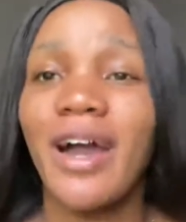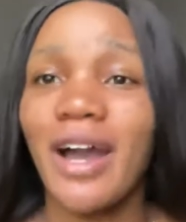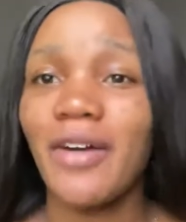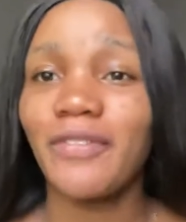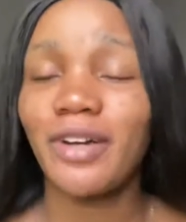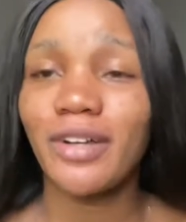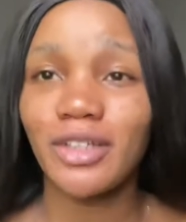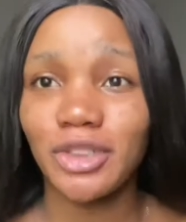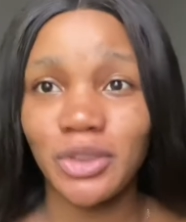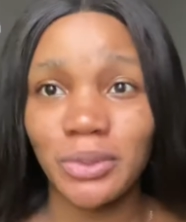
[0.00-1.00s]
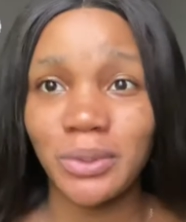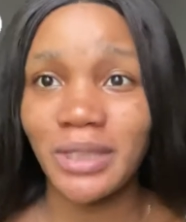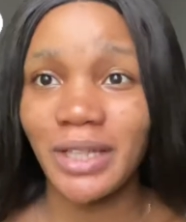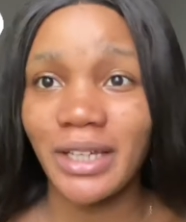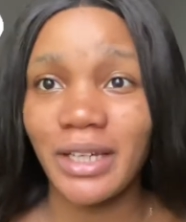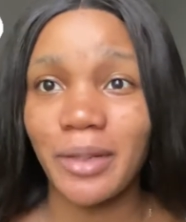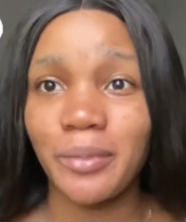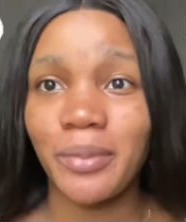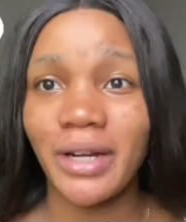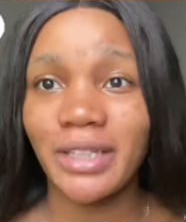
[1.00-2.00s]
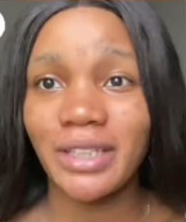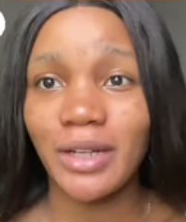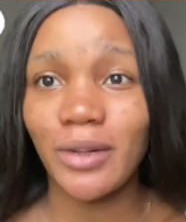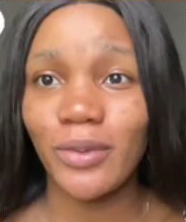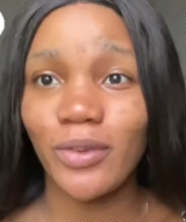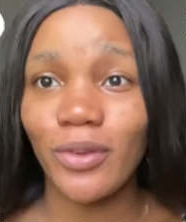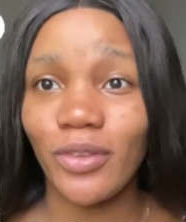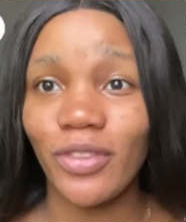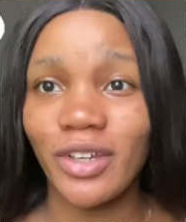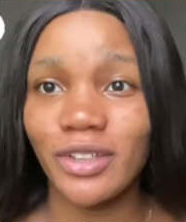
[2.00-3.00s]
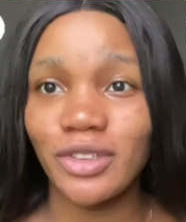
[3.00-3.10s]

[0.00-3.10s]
I have a shoot, like a bridal northen